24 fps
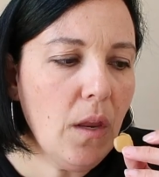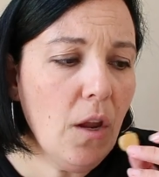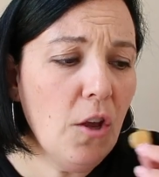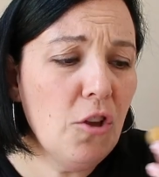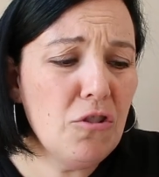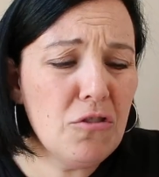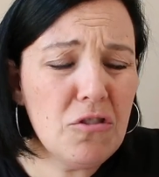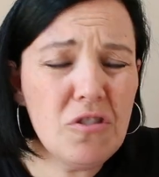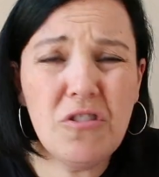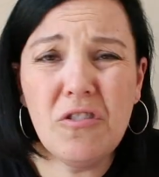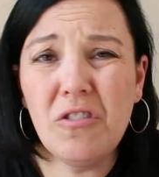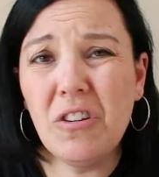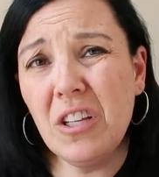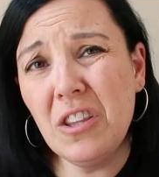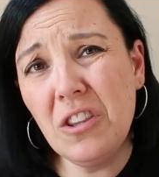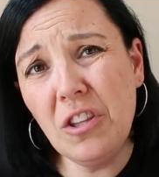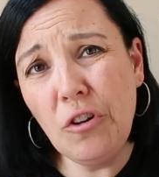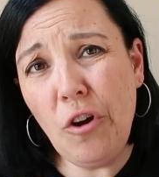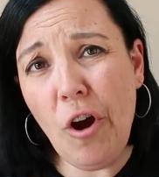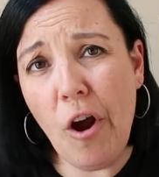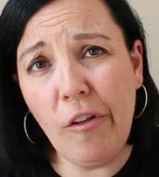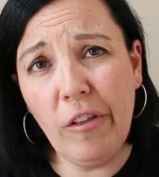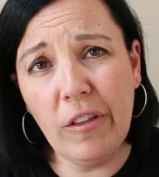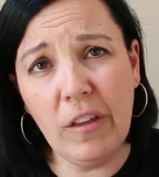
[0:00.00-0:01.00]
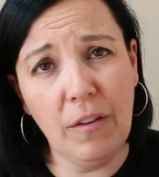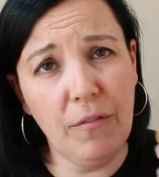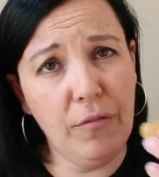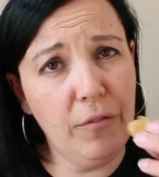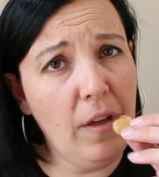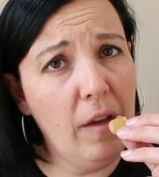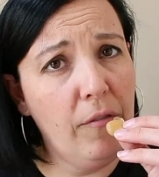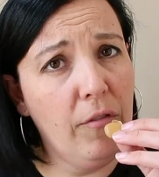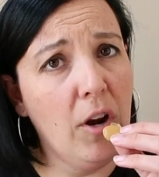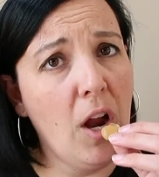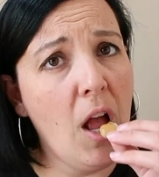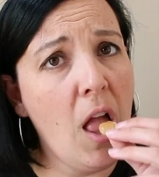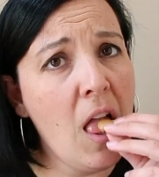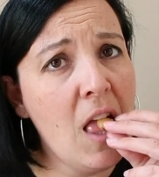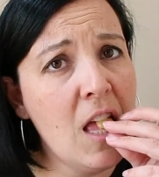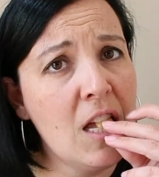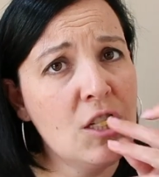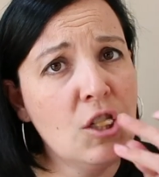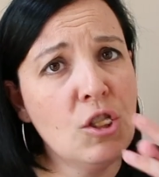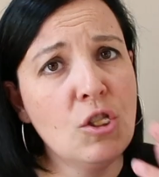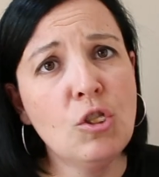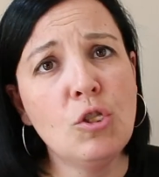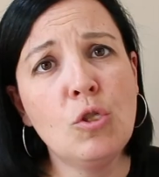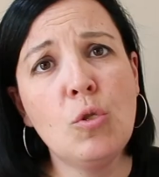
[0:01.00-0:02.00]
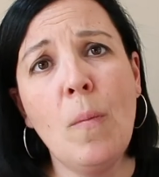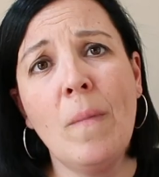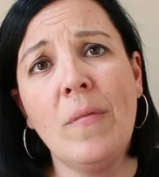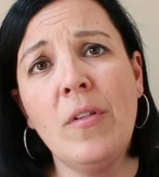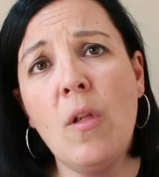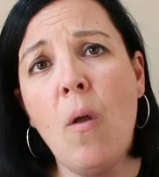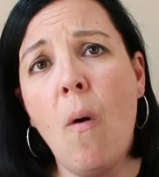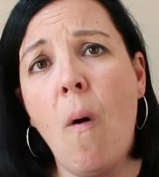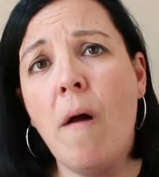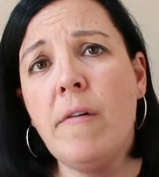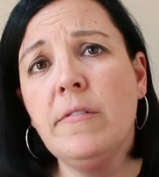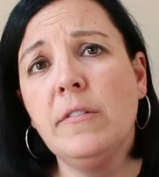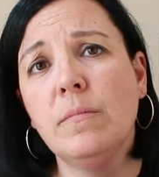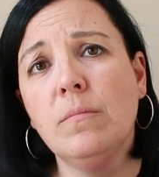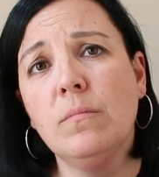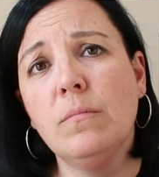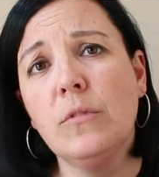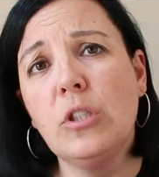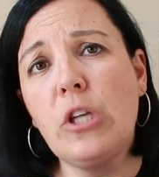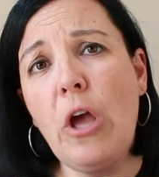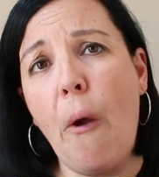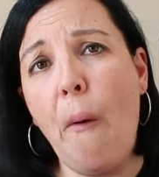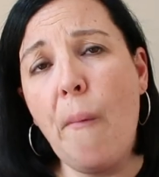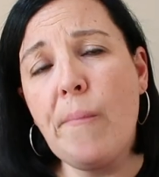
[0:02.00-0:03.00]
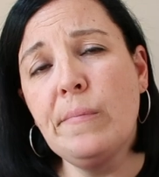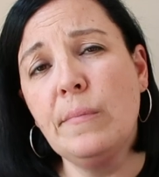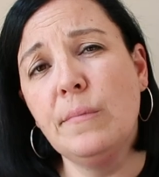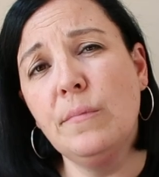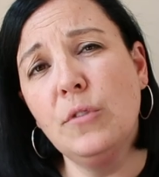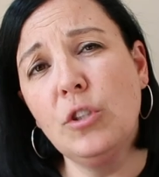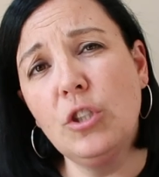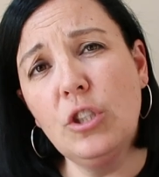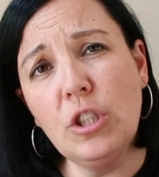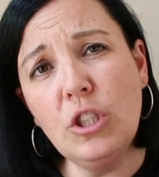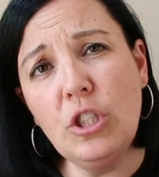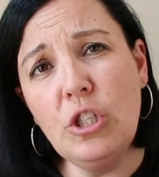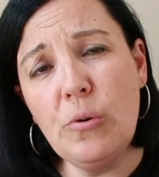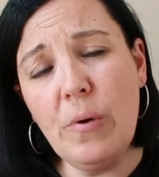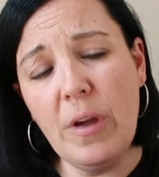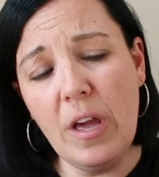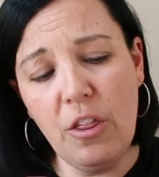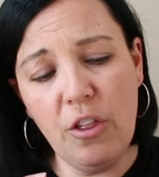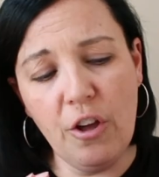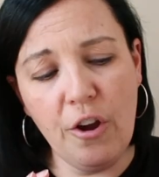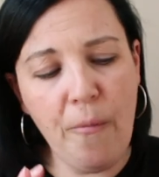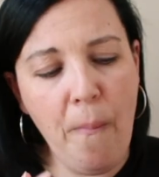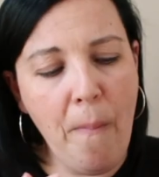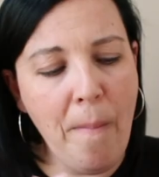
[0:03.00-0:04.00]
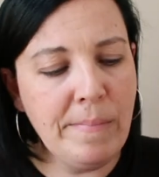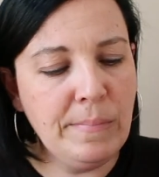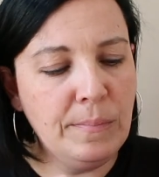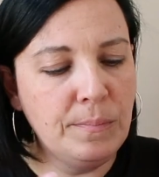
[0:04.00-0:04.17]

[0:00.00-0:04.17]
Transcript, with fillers: you still get the garlicky flavor. So you could do either.